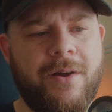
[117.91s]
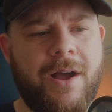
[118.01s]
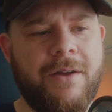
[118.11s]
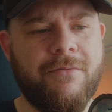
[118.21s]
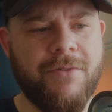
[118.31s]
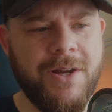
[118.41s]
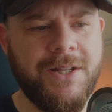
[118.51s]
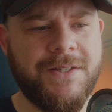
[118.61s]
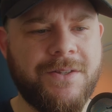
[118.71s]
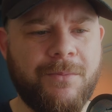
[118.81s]
I
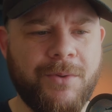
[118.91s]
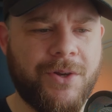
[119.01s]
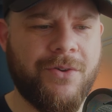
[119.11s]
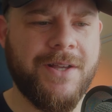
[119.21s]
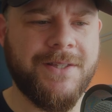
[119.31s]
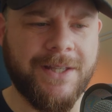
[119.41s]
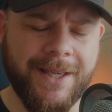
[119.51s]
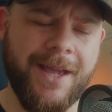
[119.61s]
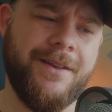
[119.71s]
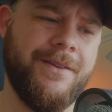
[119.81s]
really stumbled across
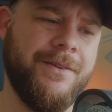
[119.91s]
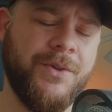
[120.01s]
again,